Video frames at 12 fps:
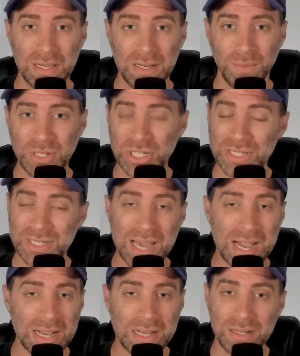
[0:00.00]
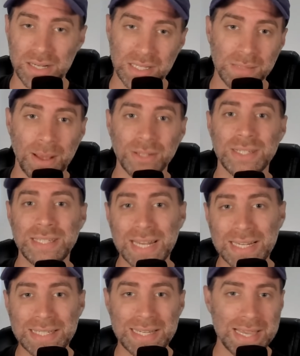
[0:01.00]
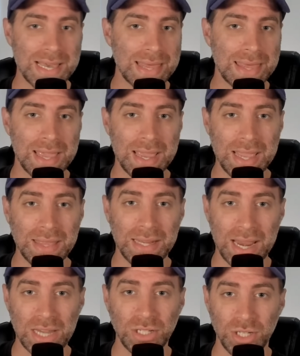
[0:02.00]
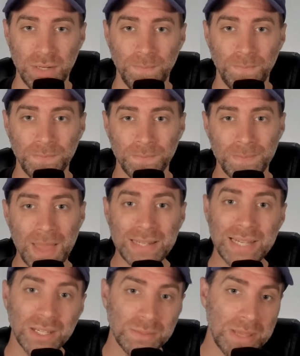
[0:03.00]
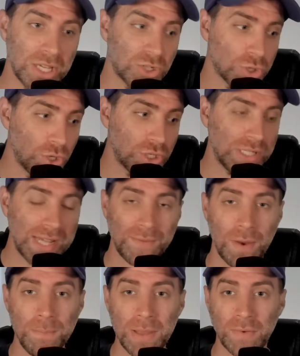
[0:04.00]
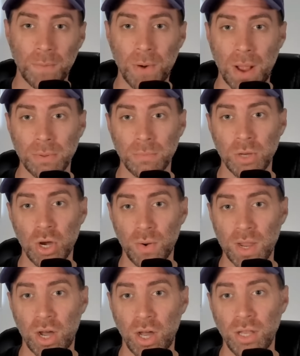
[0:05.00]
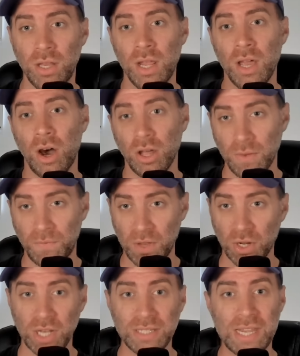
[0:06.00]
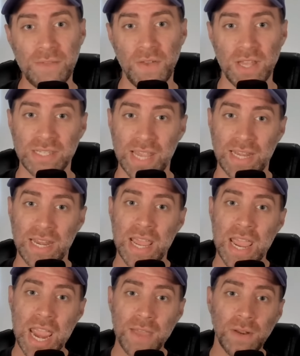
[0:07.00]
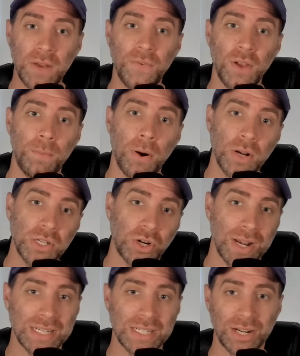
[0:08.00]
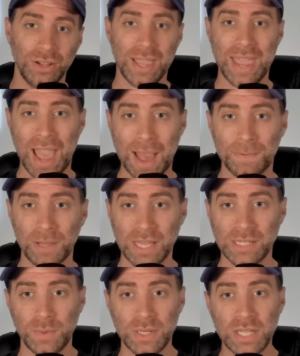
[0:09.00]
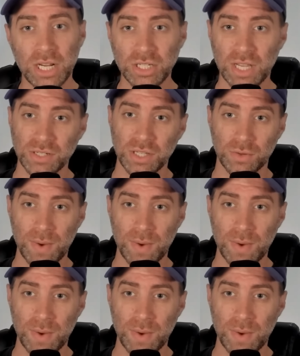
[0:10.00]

which is not good. It's about 60th in the nation. That tells me the Trojans have a bit of a problem going on the field on defense. And even if the opponents aren't necessarily capitalizing with touchdowns in the